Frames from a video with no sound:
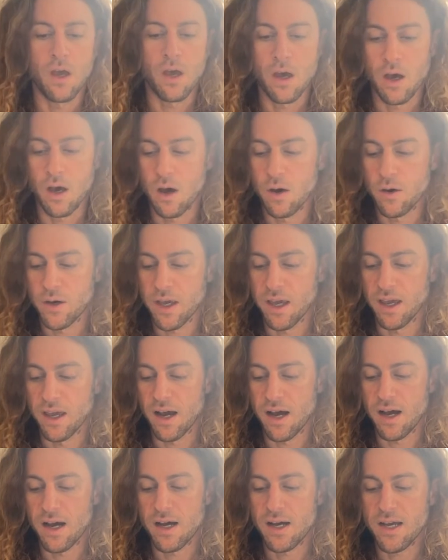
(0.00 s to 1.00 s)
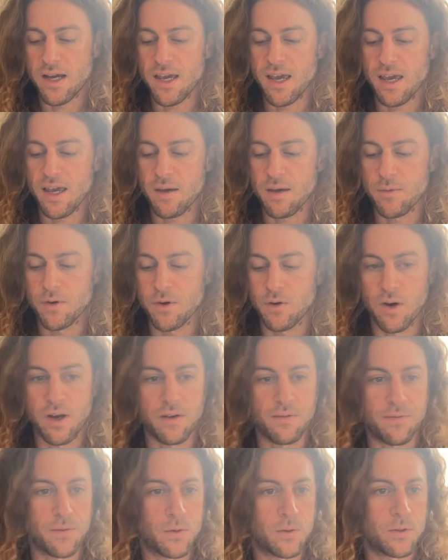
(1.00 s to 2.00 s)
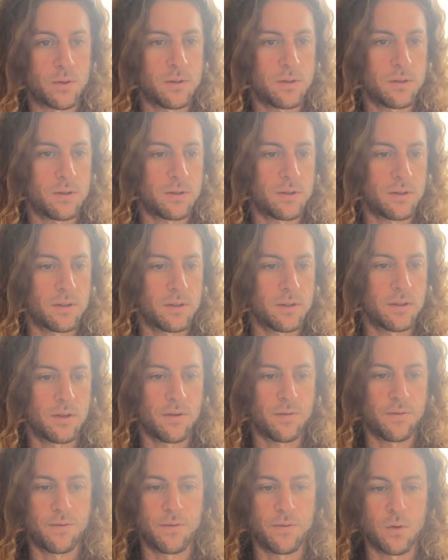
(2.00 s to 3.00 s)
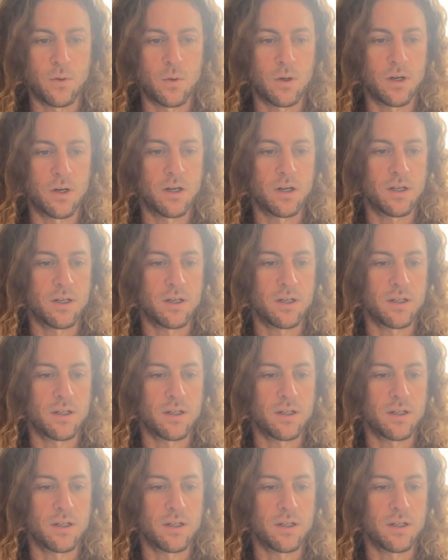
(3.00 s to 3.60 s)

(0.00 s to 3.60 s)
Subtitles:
Okay, I am grateful for